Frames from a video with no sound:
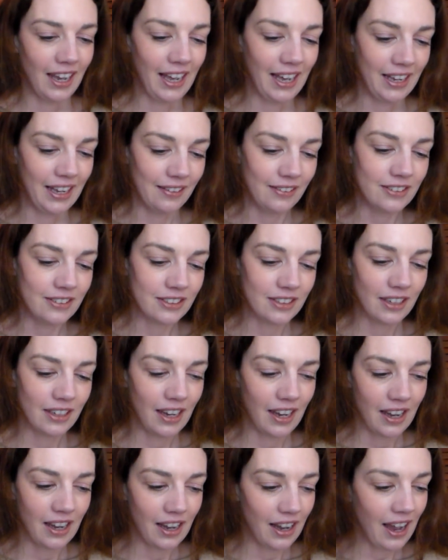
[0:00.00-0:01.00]
and
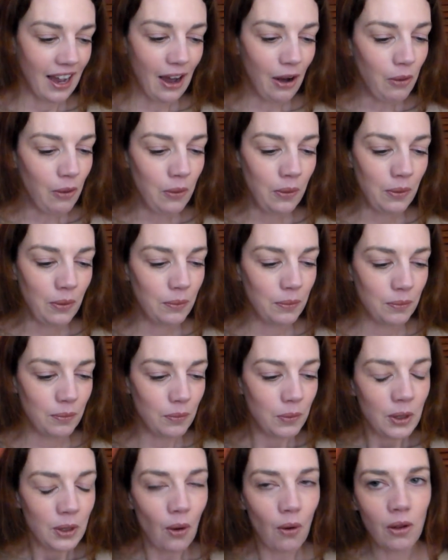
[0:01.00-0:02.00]
how
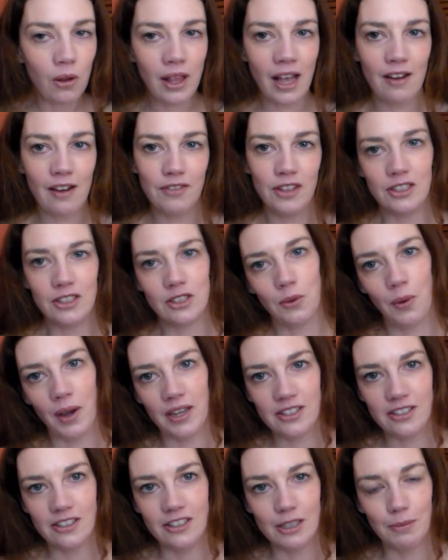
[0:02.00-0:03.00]
we all have these
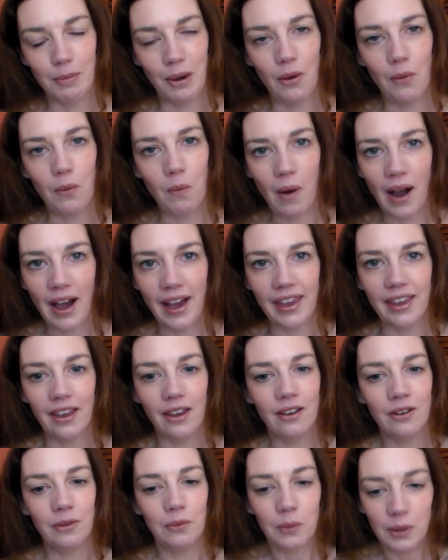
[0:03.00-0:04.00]
questions about why
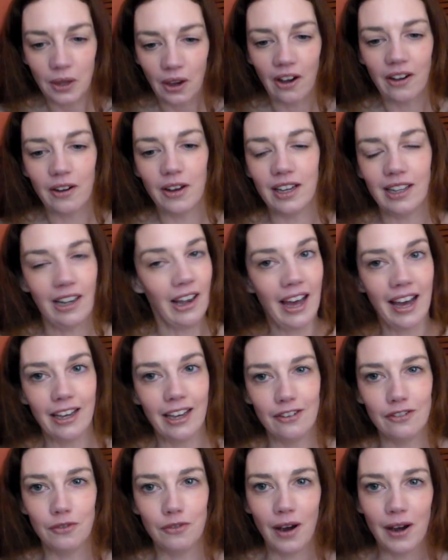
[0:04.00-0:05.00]
we are
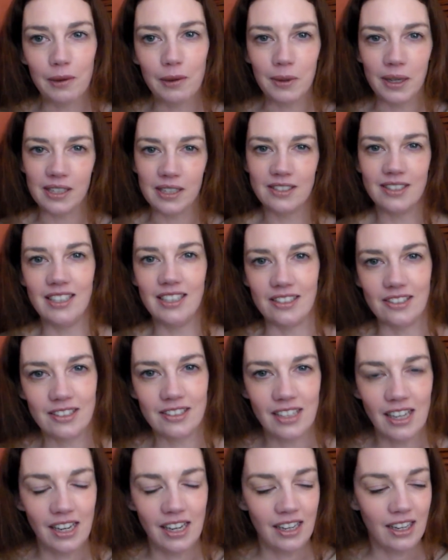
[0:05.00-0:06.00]
alive, why we
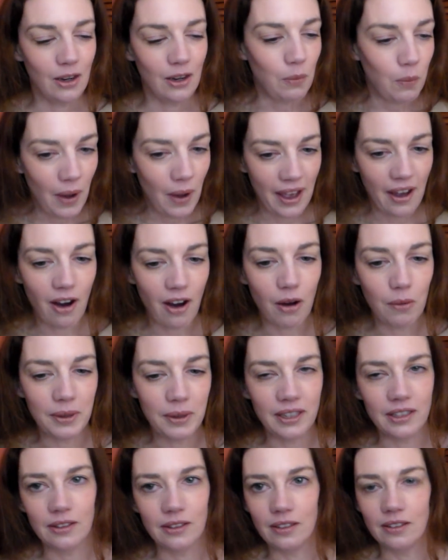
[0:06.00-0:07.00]
exist, where are
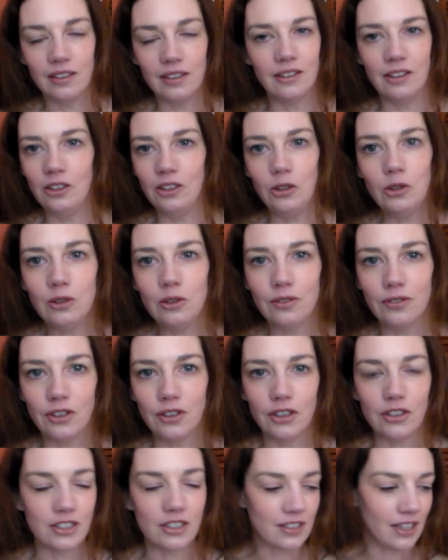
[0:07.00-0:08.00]
we in the
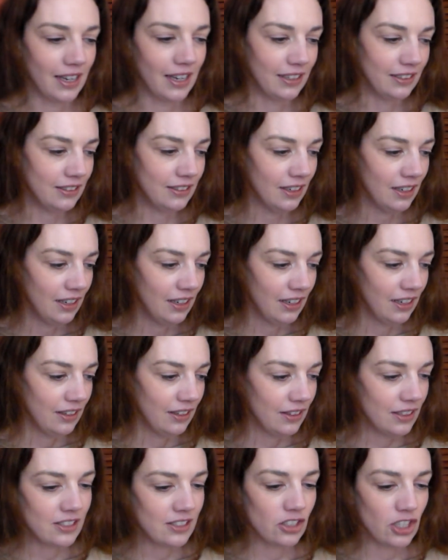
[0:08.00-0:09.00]
universe. And
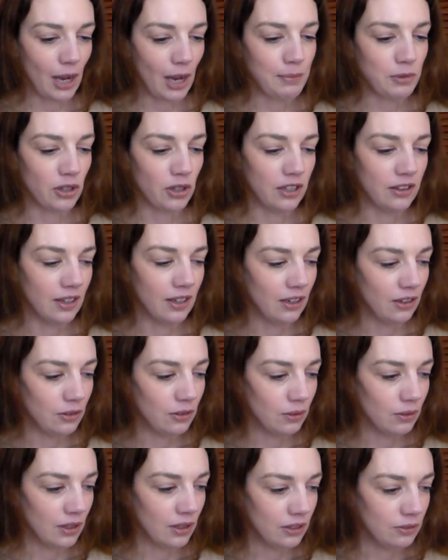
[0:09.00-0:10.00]
this chapter, I think
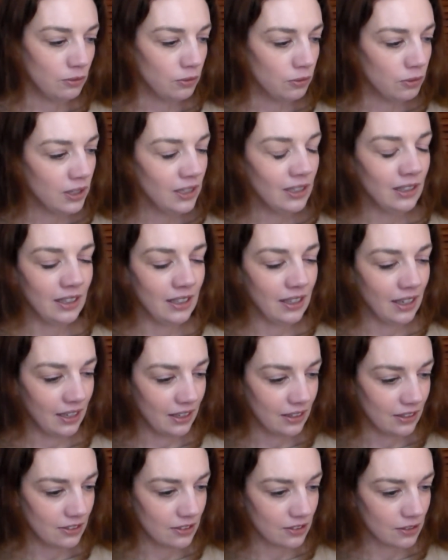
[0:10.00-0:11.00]
it really
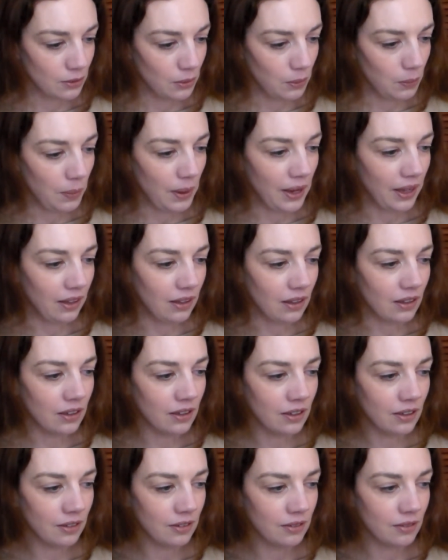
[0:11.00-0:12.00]
is well
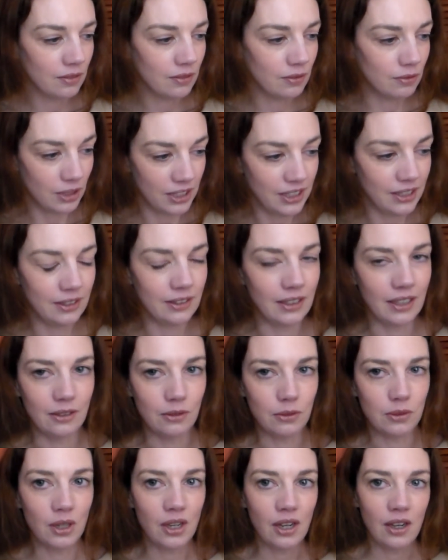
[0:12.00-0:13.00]

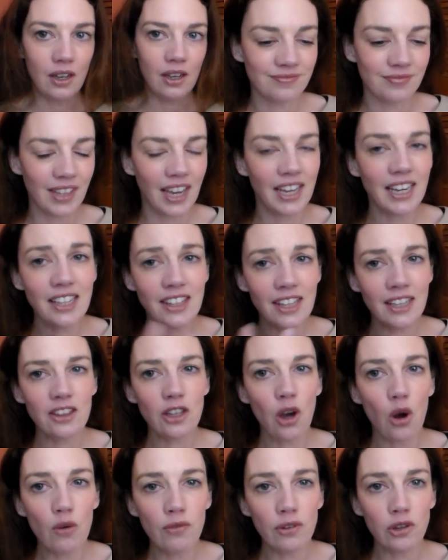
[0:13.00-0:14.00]
written, and I think
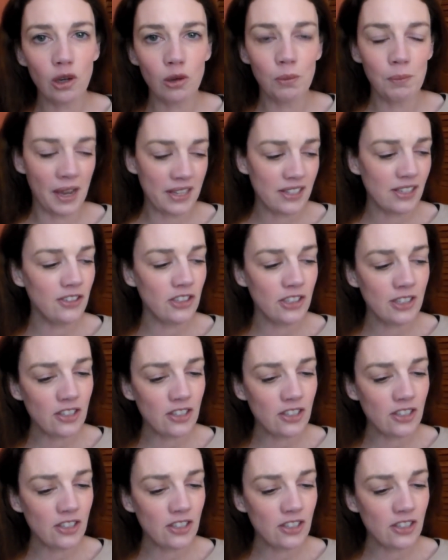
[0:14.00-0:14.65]
the overall message